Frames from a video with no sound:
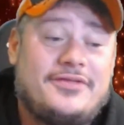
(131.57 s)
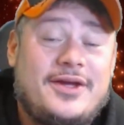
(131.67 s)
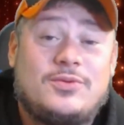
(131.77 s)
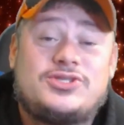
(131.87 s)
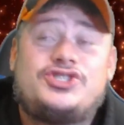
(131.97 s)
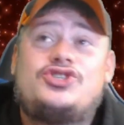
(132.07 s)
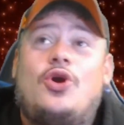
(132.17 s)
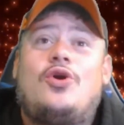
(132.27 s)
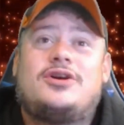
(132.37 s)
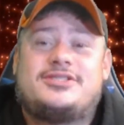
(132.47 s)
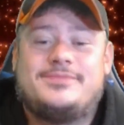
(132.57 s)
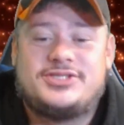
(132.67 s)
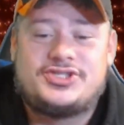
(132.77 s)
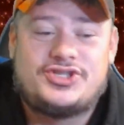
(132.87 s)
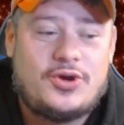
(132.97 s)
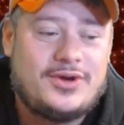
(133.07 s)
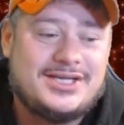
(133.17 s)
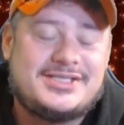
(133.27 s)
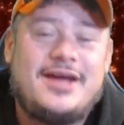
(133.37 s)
And they were so awesome and so nice.